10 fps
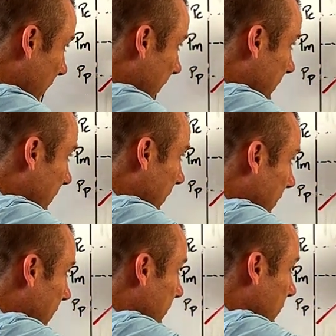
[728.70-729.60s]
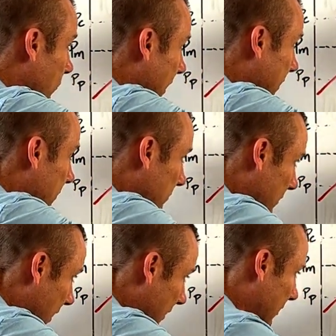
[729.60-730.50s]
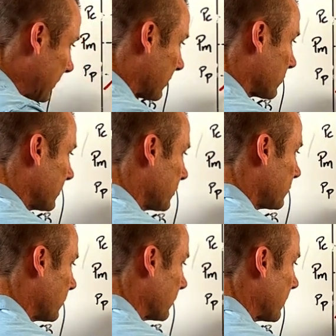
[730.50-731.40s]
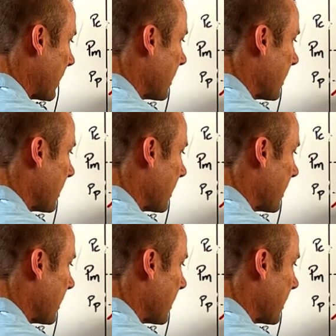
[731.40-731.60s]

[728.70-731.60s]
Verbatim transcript: right there to write this line right there. So let's just do this.